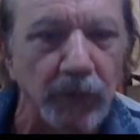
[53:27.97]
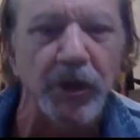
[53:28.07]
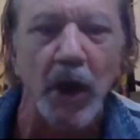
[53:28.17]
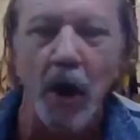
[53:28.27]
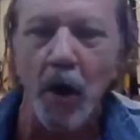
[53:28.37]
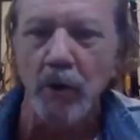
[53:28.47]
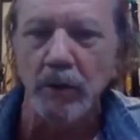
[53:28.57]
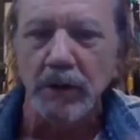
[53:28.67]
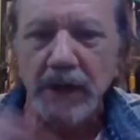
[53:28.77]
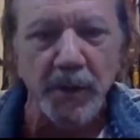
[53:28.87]

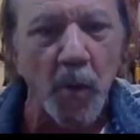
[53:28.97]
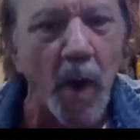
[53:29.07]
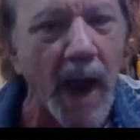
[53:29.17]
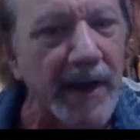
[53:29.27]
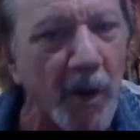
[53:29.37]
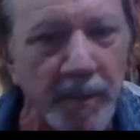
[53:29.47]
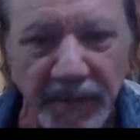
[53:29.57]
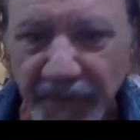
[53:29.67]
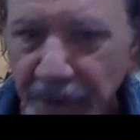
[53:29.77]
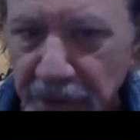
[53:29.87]
totally wide
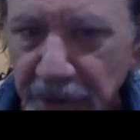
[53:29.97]
open for